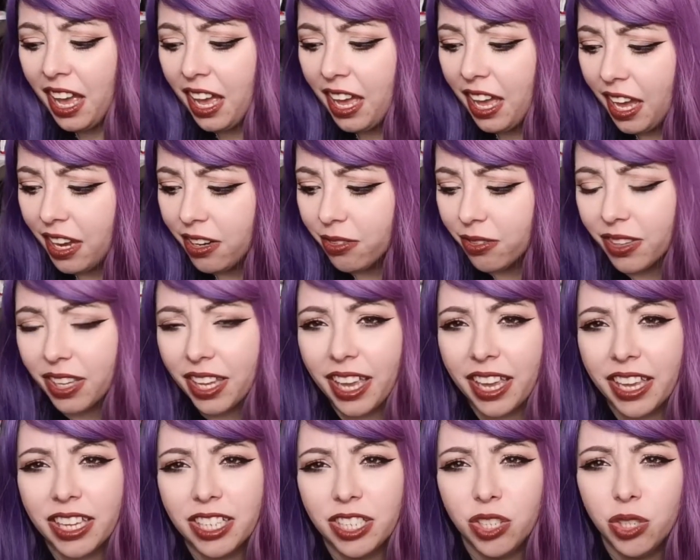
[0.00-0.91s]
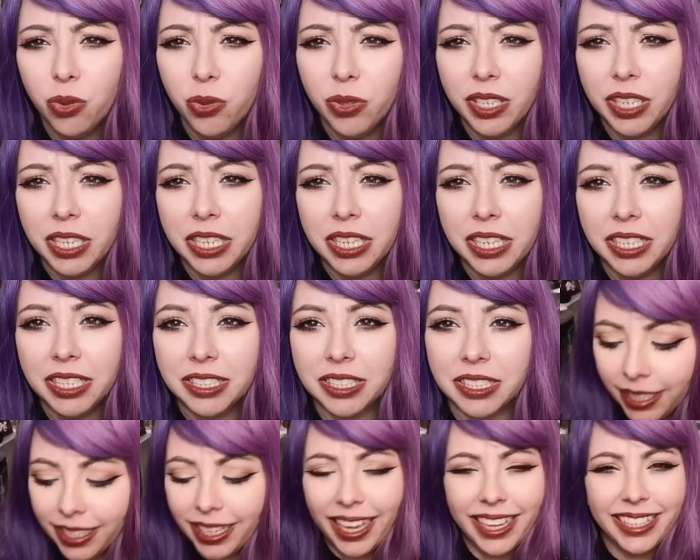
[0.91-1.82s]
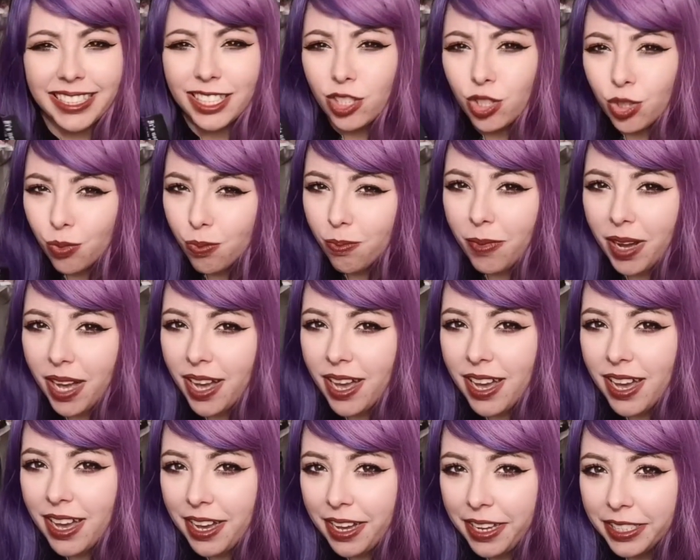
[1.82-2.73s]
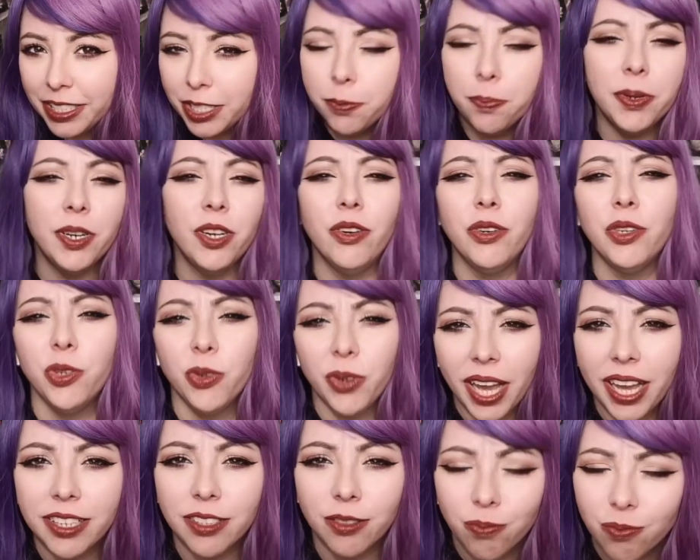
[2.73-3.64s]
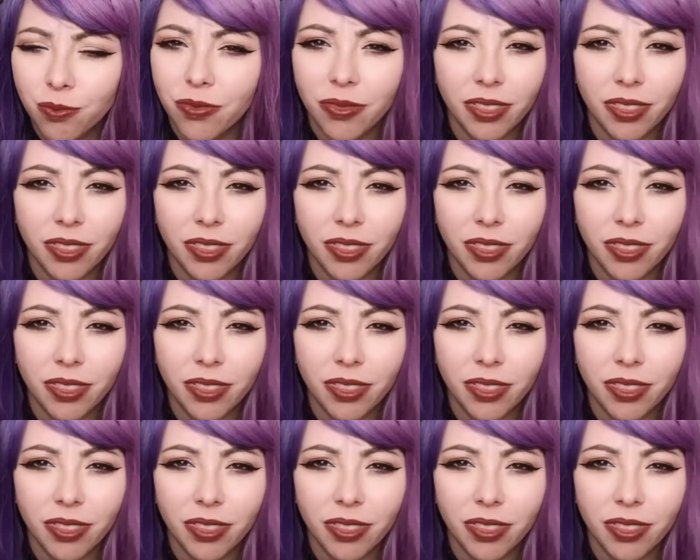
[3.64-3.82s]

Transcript: I don't think I can do this is it too much but no you guys